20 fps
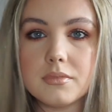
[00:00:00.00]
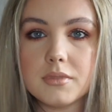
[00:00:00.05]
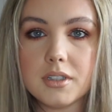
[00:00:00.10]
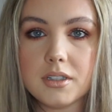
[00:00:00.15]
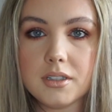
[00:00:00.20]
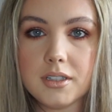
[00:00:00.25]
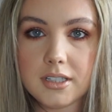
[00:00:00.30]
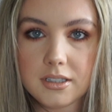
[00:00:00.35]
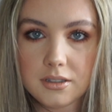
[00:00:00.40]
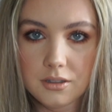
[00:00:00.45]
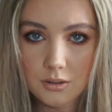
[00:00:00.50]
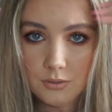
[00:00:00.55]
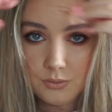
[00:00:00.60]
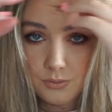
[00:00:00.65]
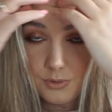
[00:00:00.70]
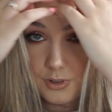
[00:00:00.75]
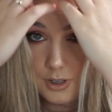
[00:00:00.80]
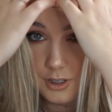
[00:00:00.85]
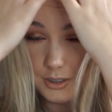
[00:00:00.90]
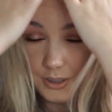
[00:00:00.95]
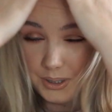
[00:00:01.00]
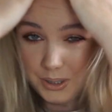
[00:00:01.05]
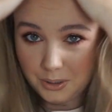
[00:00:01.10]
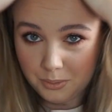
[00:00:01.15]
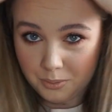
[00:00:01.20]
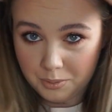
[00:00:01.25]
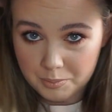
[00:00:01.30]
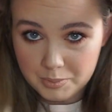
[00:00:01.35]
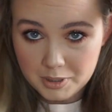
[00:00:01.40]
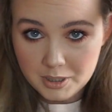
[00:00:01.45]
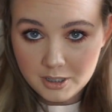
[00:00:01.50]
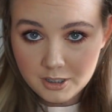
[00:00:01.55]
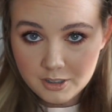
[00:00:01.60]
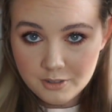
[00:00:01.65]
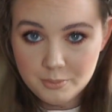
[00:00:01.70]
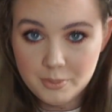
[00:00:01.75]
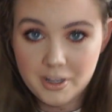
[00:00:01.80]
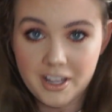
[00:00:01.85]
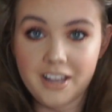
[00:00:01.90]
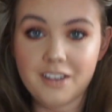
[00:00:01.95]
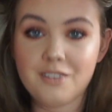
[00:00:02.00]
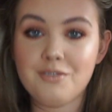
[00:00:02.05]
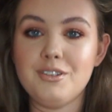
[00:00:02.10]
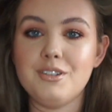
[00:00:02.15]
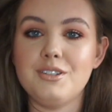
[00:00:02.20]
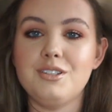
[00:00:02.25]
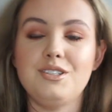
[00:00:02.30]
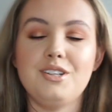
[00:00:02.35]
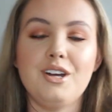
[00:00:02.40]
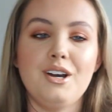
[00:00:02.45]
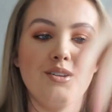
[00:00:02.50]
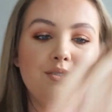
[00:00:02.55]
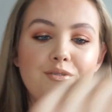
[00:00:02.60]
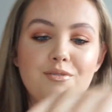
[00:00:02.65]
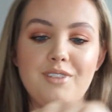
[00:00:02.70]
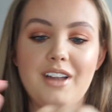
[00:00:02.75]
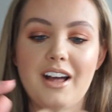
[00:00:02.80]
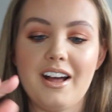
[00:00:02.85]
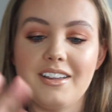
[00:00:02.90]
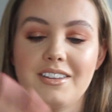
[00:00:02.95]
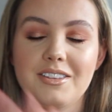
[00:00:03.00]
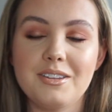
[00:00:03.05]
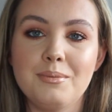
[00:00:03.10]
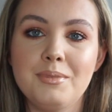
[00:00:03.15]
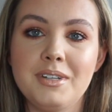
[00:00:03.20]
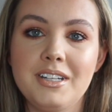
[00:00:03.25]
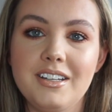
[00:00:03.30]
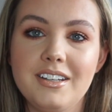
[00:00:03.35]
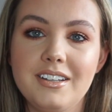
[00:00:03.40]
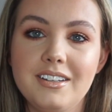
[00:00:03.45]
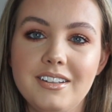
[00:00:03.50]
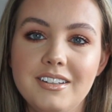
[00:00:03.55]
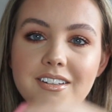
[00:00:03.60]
I need some volume in my life. My hair feels so flat at the minute.